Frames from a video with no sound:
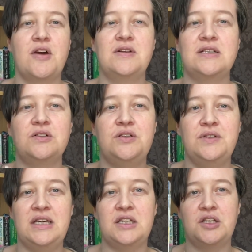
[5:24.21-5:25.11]
own little
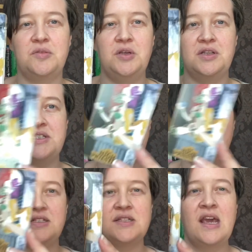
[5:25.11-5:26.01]
unique
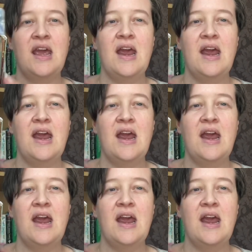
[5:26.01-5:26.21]
communities.